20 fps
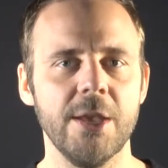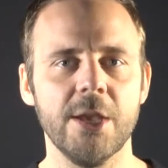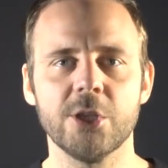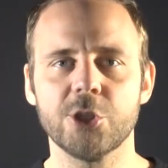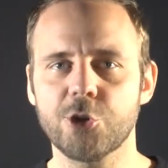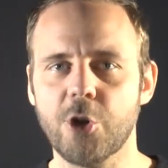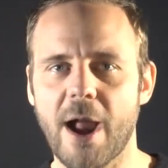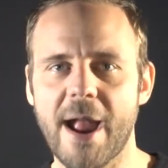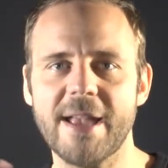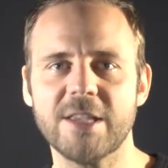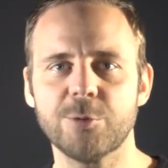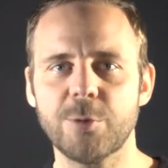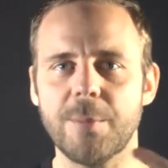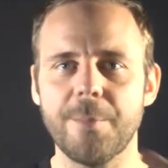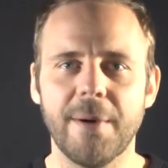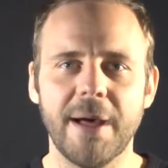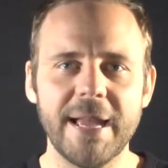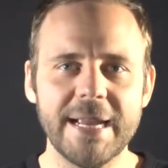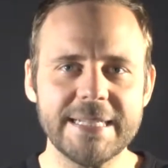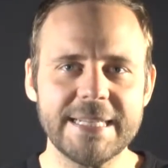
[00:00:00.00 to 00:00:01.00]
Try as we
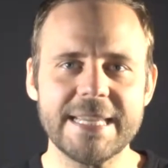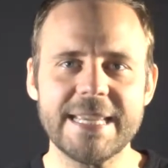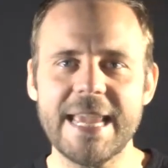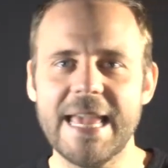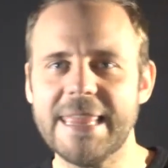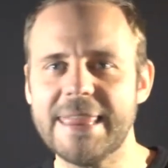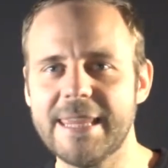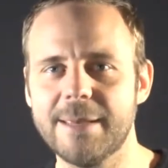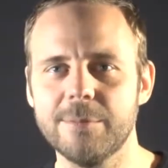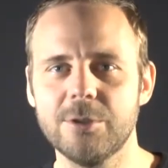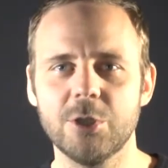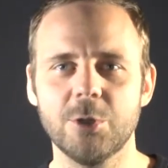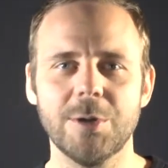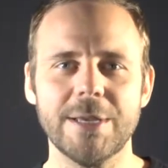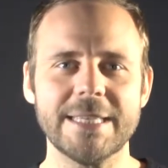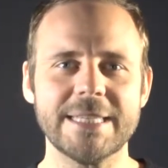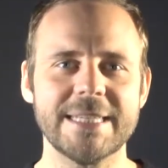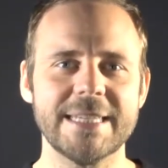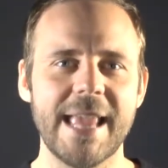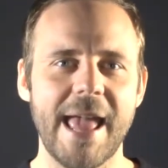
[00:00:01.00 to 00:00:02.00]
might to get them to
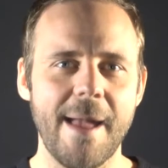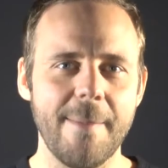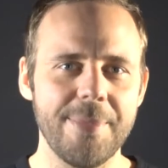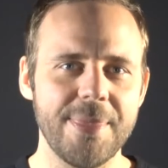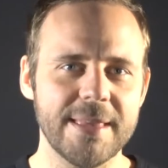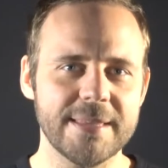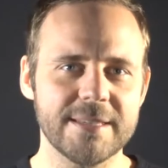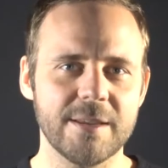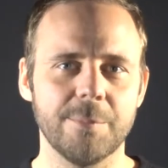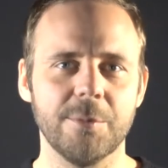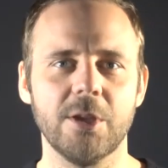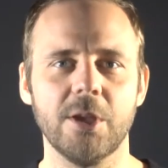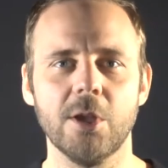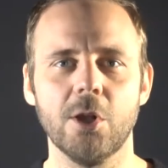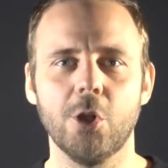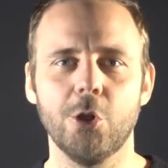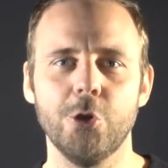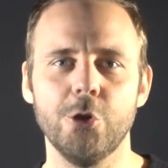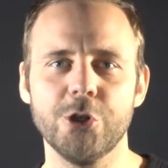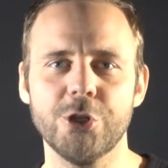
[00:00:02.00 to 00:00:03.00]
accept that some
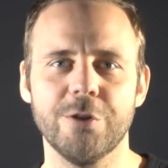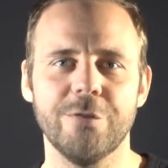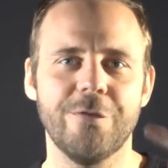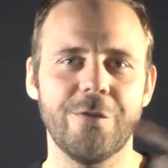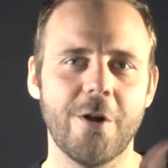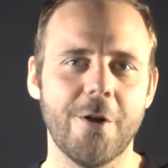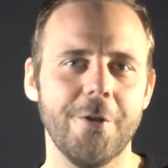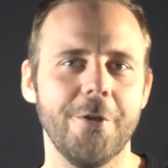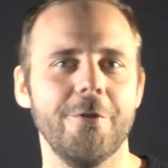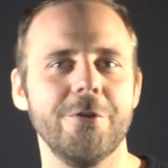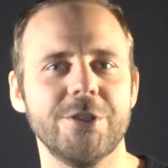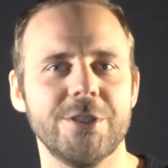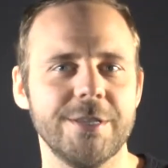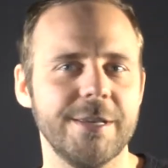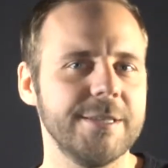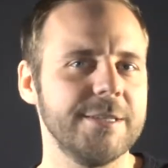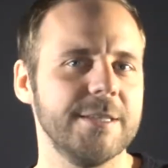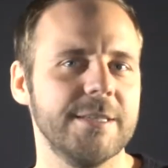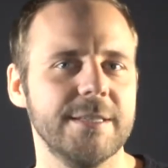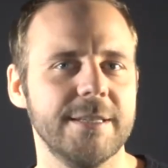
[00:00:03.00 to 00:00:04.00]
conclusion follows
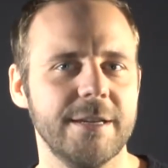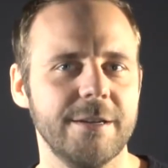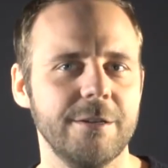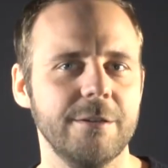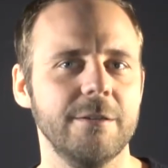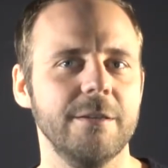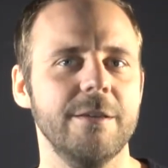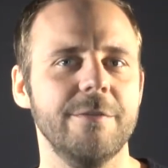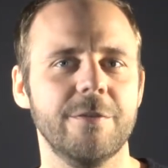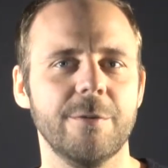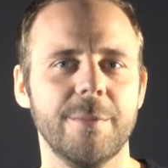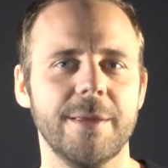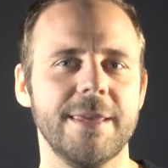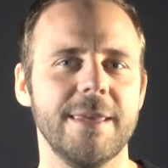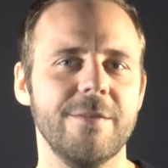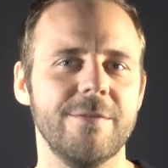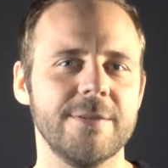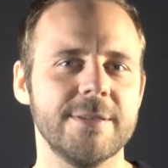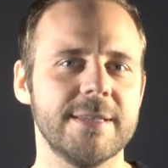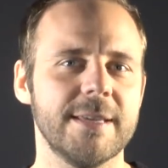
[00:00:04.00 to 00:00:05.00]
necessarily from a
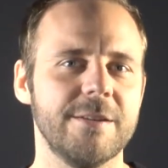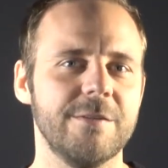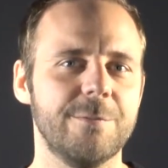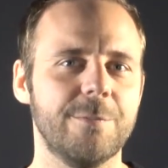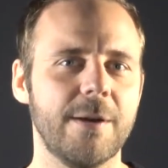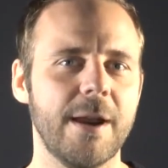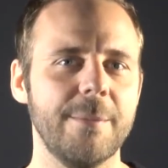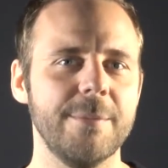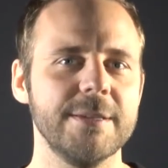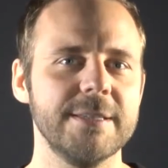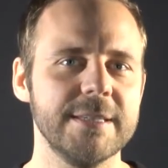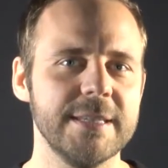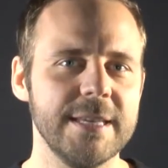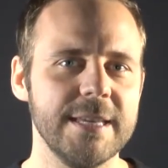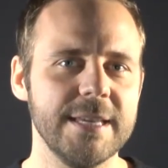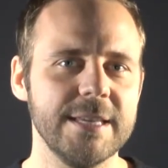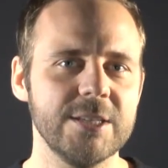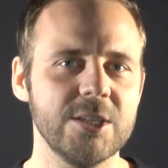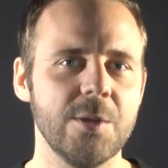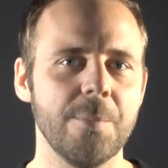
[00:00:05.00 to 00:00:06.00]
given set of
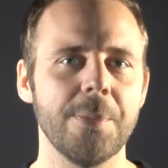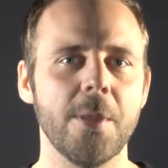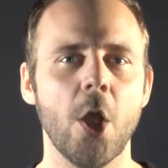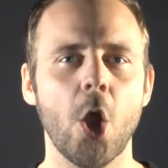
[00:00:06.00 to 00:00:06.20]
premises,